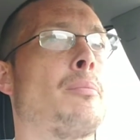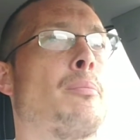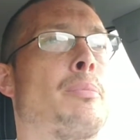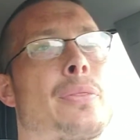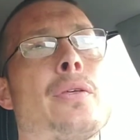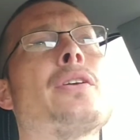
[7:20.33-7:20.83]

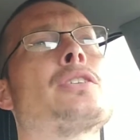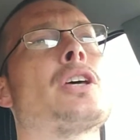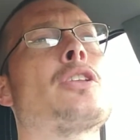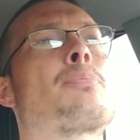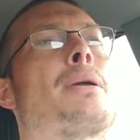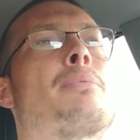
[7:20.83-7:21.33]
But then there's
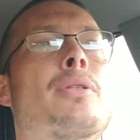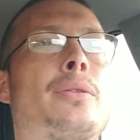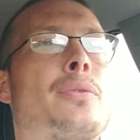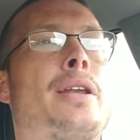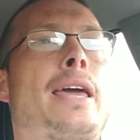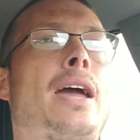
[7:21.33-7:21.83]
other people
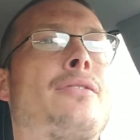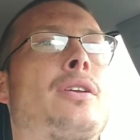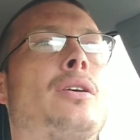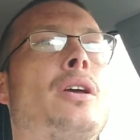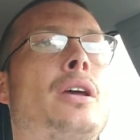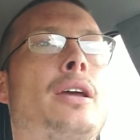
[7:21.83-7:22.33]
that
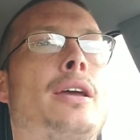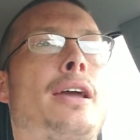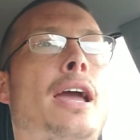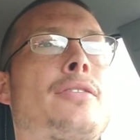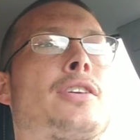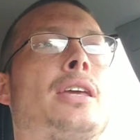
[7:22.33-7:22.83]

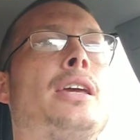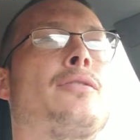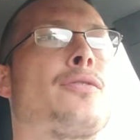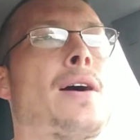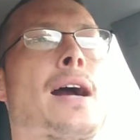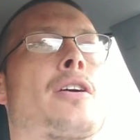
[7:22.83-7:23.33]
have to get
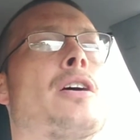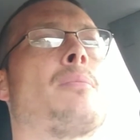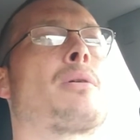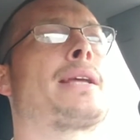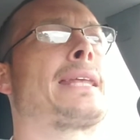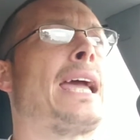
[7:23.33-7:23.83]
fired up,
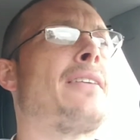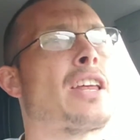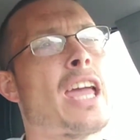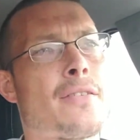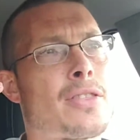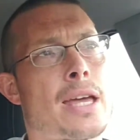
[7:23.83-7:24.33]
right? They have to
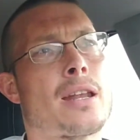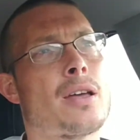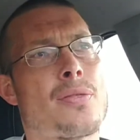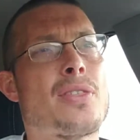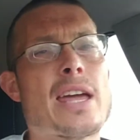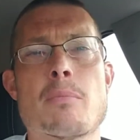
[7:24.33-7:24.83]
have
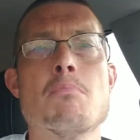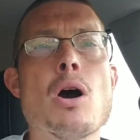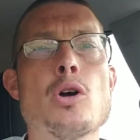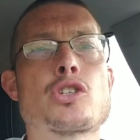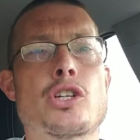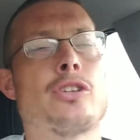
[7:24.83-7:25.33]
that
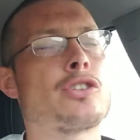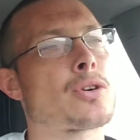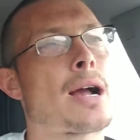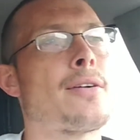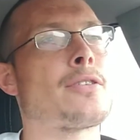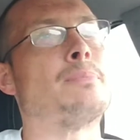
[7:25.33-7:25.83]
emotion to
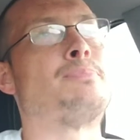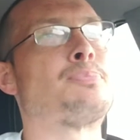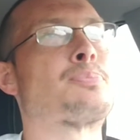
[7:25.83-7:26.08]
drive them.